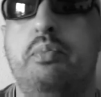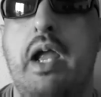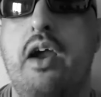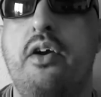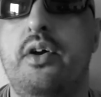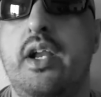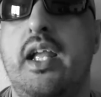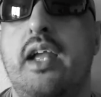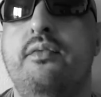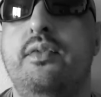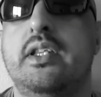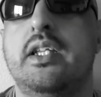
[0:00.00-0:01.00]
parroting
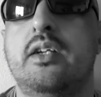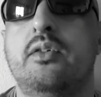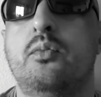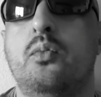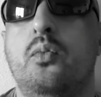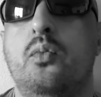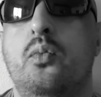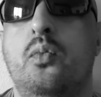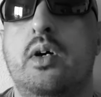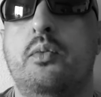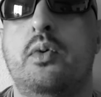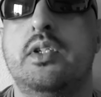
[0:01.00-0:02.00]
everything
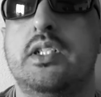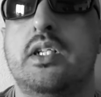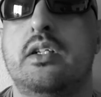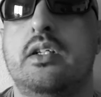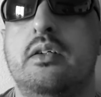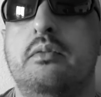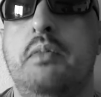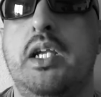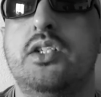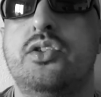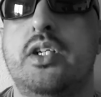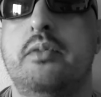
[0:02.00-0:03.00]
what was on the
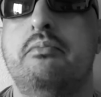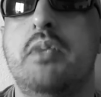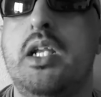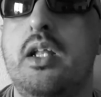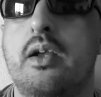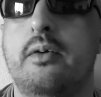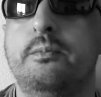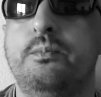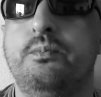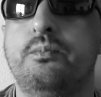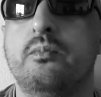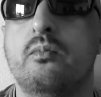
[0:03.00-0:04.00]
mainstream media.
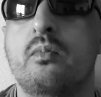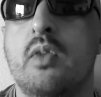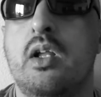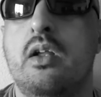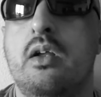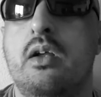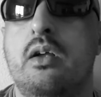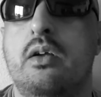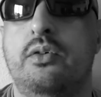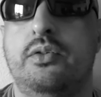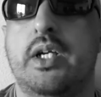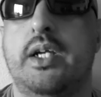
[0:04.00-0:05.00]

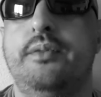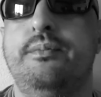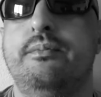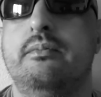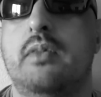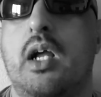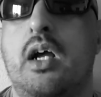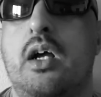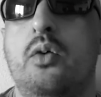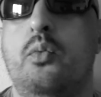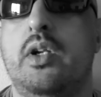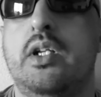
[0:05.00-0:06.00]
Okay,
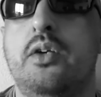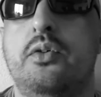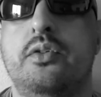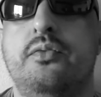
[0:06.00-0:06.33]
when they were